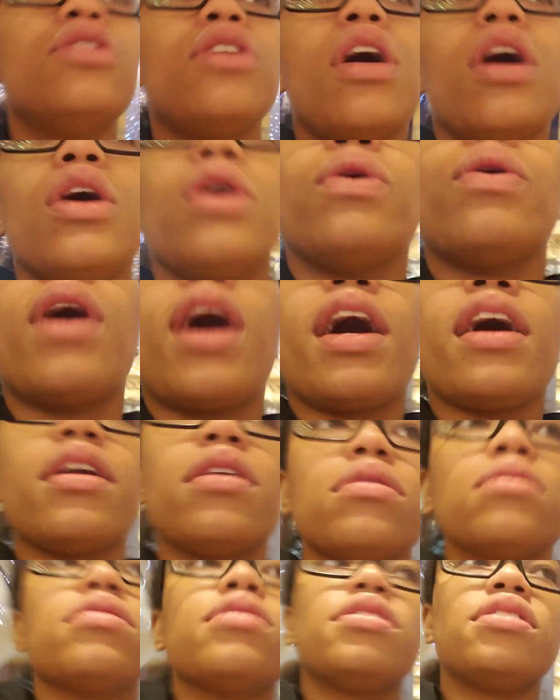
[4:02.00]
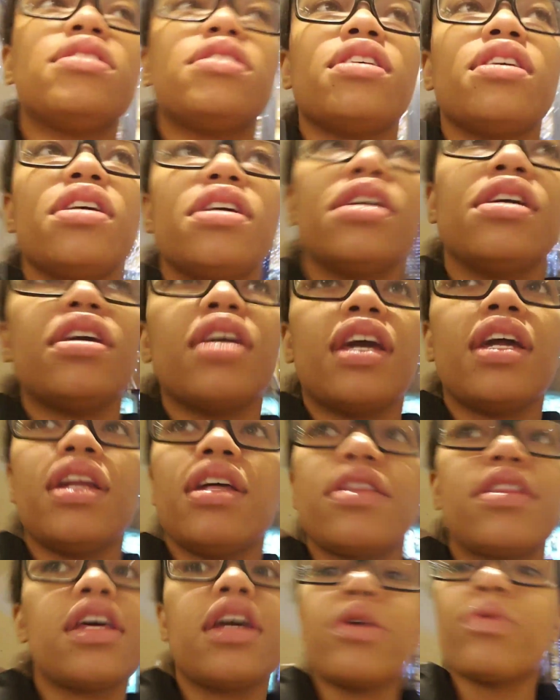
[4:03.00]
no, I don't see
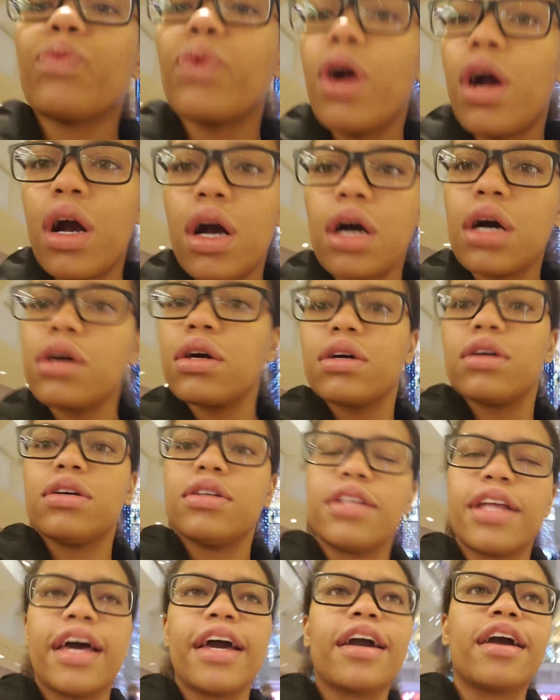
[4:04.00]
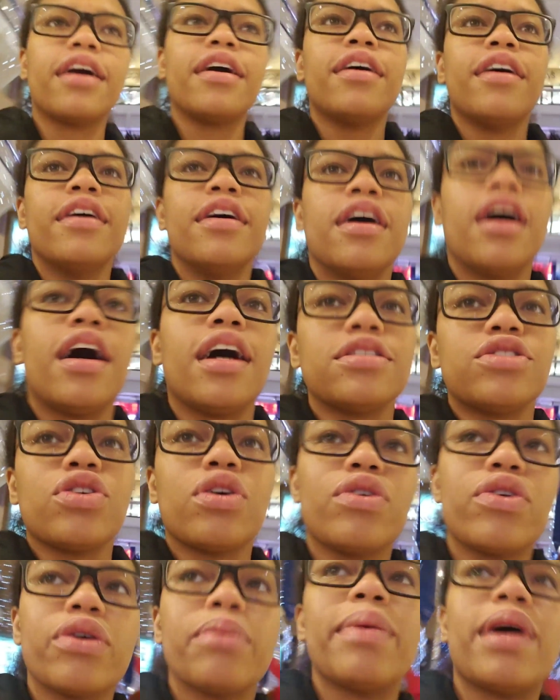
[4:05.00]
anything wrong. Like, I
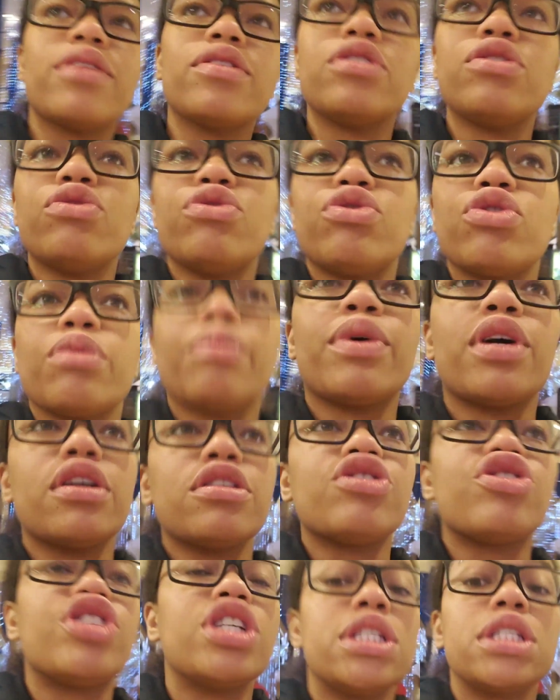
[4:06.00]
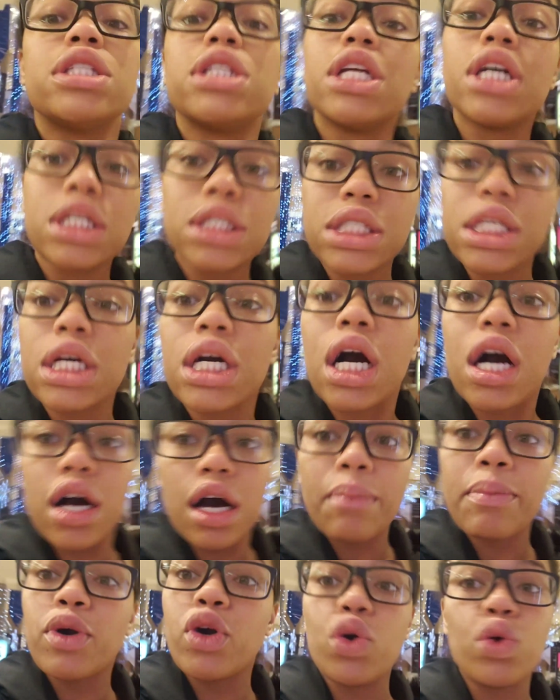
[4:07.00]
told her about the NutriBurst. She looked it
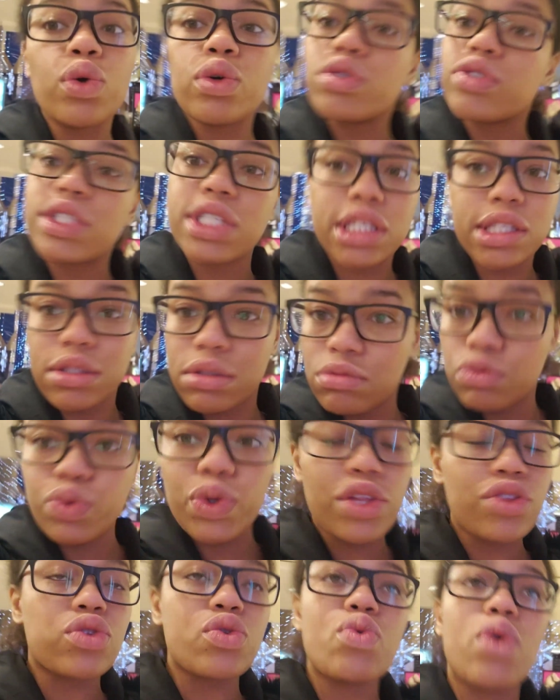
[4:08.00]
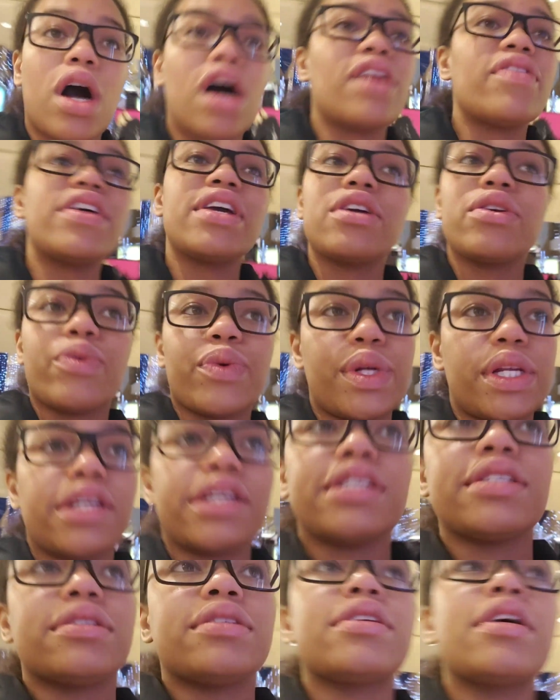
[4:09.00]
up, Googled it, went through all the
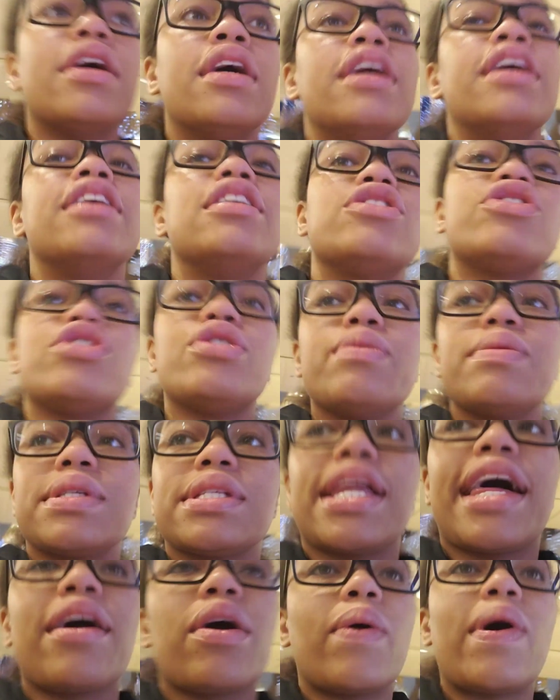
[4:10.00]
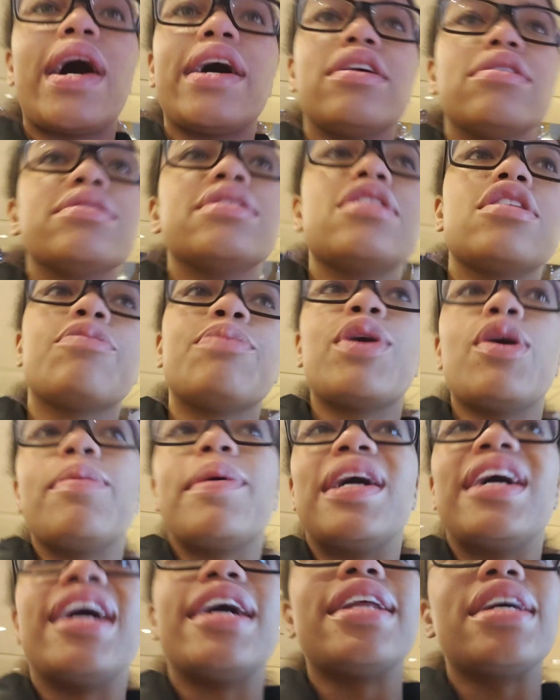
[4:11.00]
ingredients, and she was like, well, I don't see the
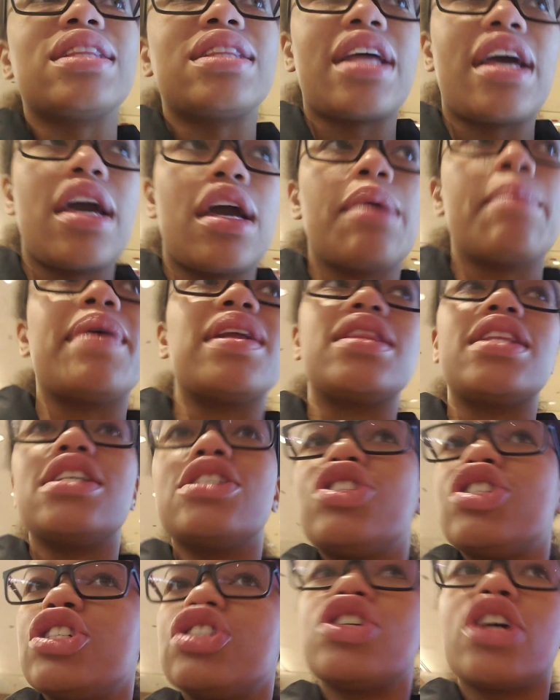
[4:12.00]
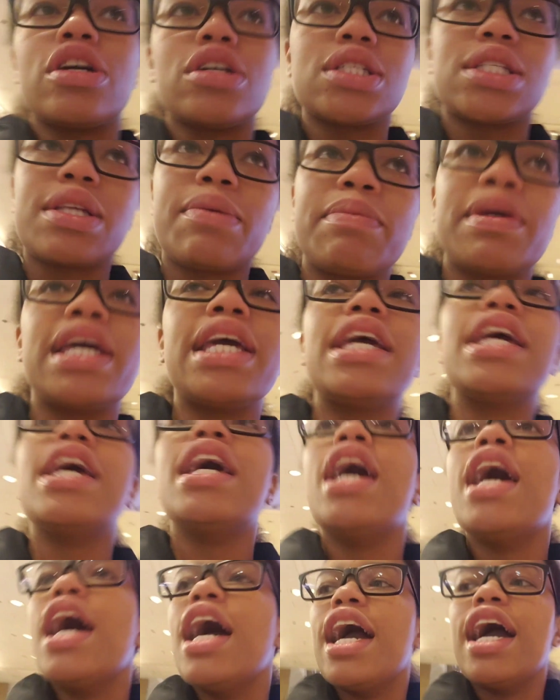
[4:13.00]
probiotic thing. But then she turns to me
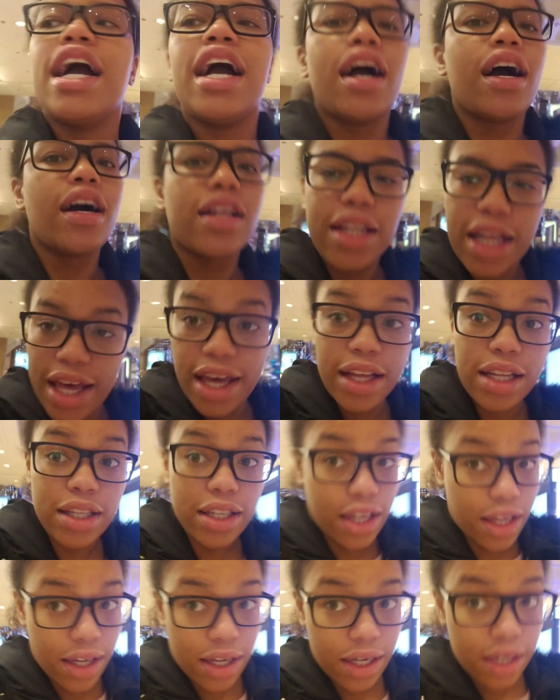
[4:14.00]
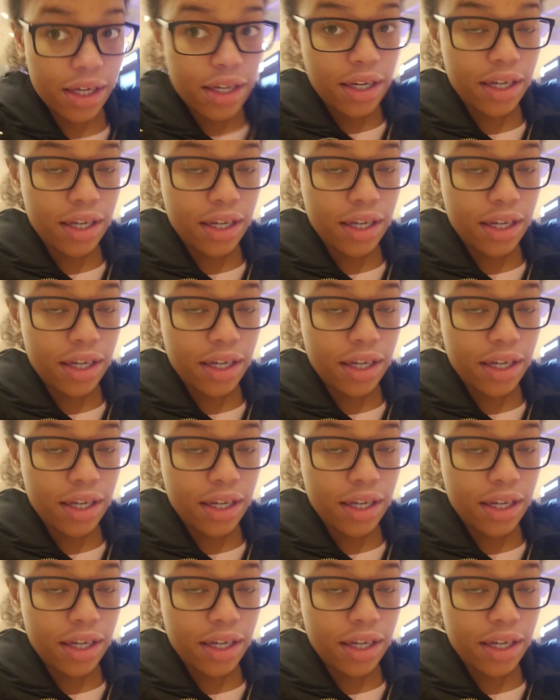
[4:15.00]
like, look,